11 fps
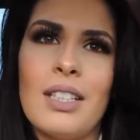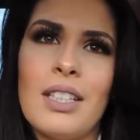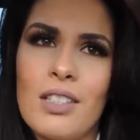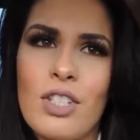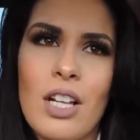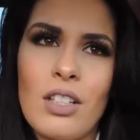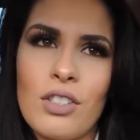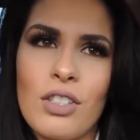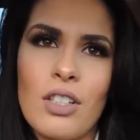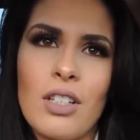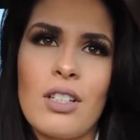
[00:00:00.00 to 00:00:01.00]
Like the
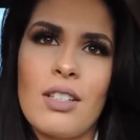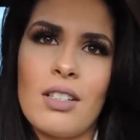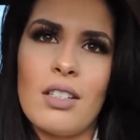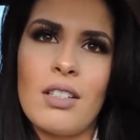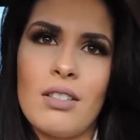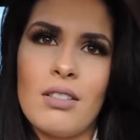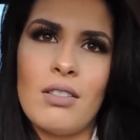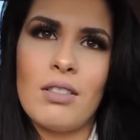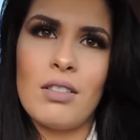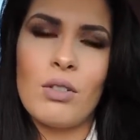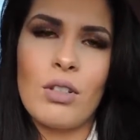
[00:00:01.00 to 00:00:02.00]
Challenger, the
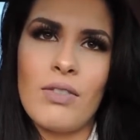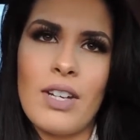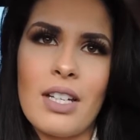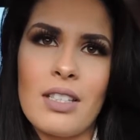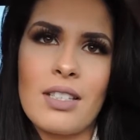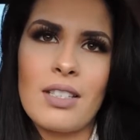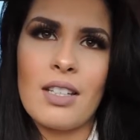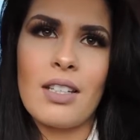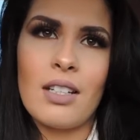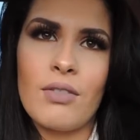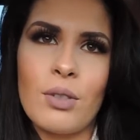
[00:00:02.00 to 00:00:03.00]
Corvettes,
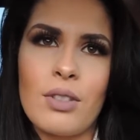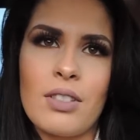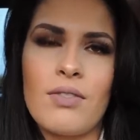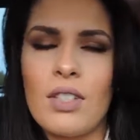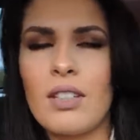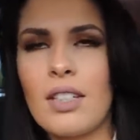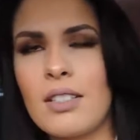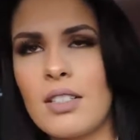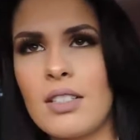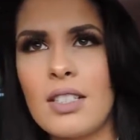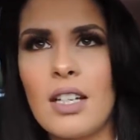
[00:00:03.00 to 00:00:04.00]
and then of course if you got the
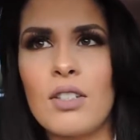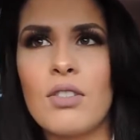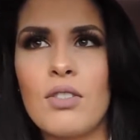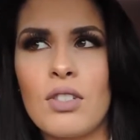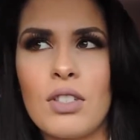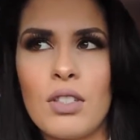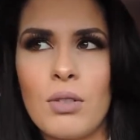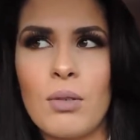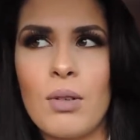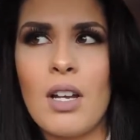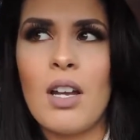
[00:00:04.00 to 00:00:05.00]
SRT8
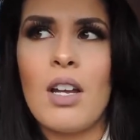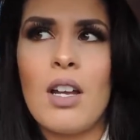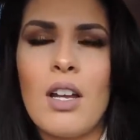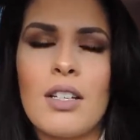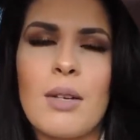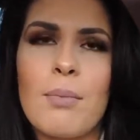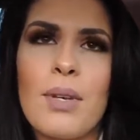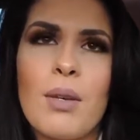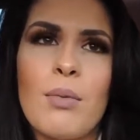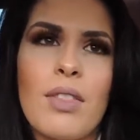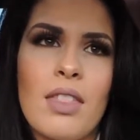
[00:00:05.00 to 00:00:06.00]
to
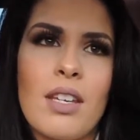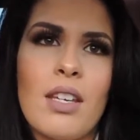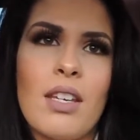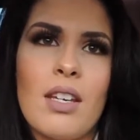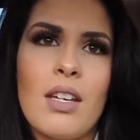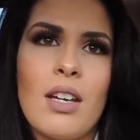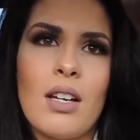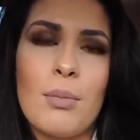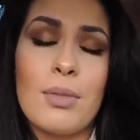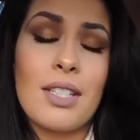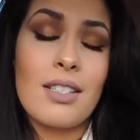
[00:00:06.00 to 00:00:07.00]
compete with the
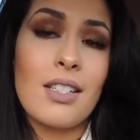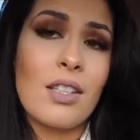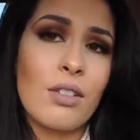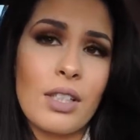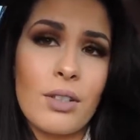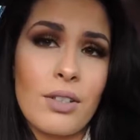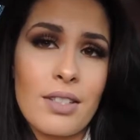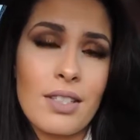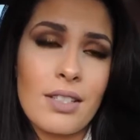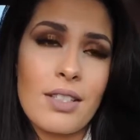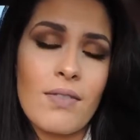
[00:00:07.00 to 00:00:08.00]
63 or
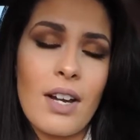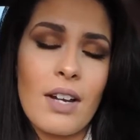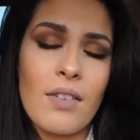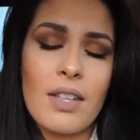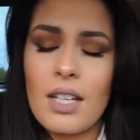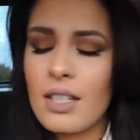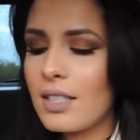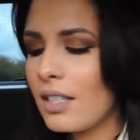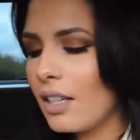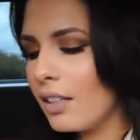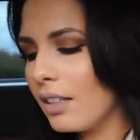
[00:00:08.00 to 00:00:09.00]
the 65 of the
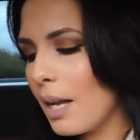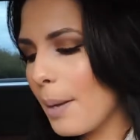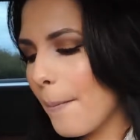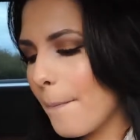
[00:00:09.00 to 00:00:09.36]
SL.